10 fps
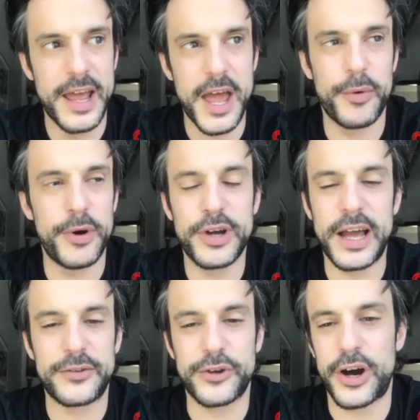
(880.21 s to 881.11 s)
And when you
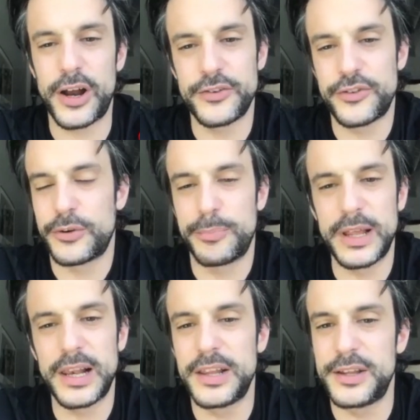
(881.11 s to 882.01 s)
get to college, it's
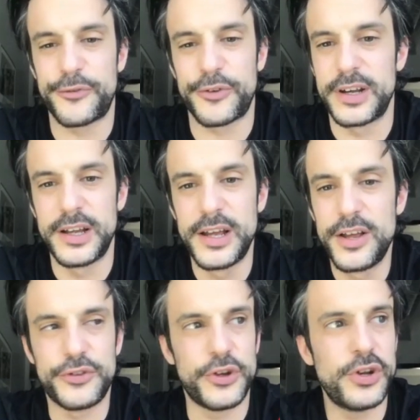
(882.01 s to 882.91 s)
completely different.
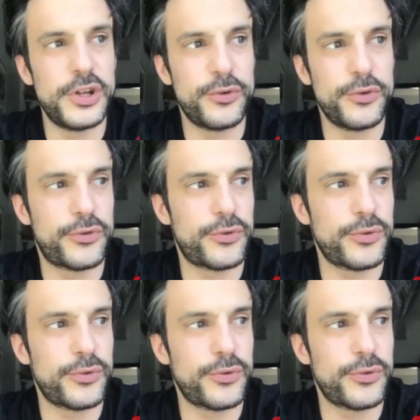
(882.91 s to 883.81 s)
So you need to,
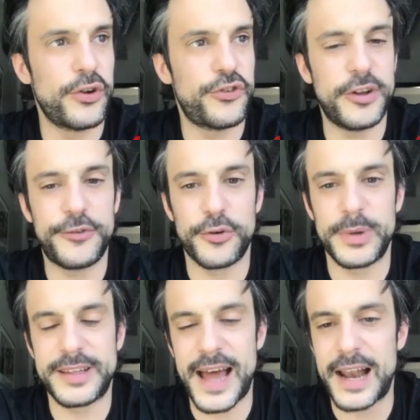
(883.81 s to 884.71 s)
you know, shift your
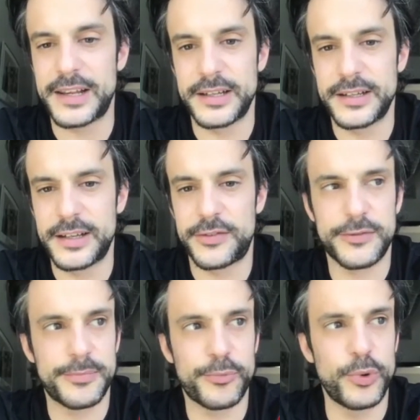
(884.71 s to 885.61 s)
mentality as
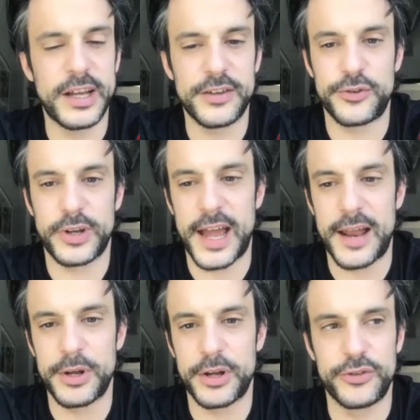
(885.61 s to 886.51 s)
quick as you can
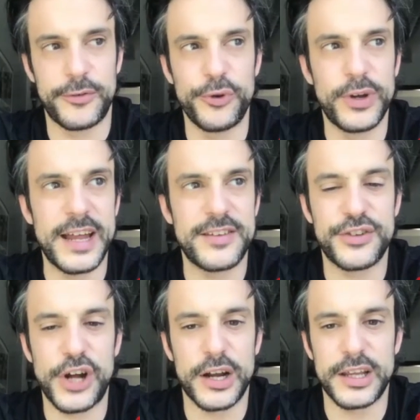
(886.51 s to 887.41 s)
because if you get
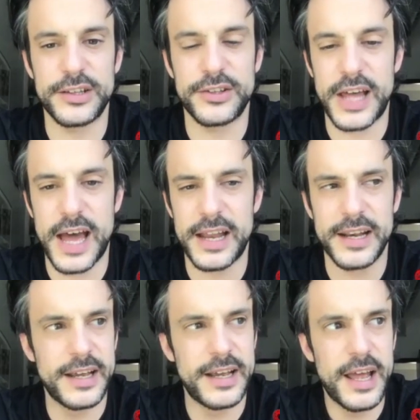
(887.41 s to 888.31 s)
stuck into that,
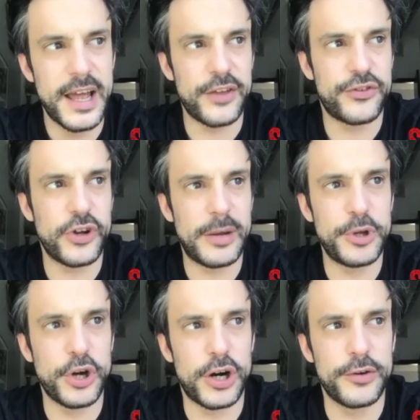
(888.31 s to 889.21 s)
it's gonna
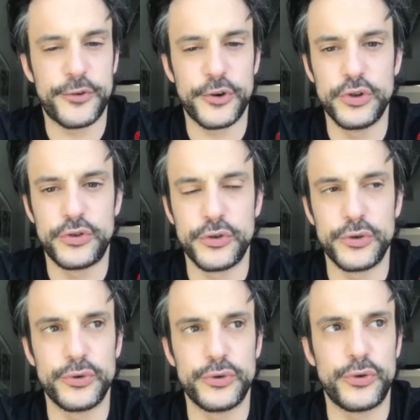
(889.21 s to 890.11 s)
be hard for you
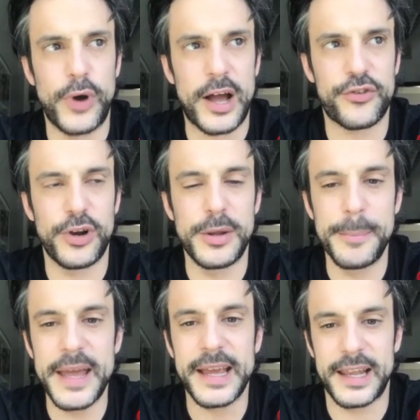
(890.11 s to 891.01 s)
to to actually
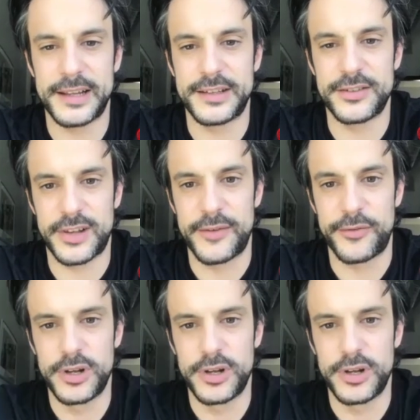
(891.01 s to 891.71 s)
make it at this level.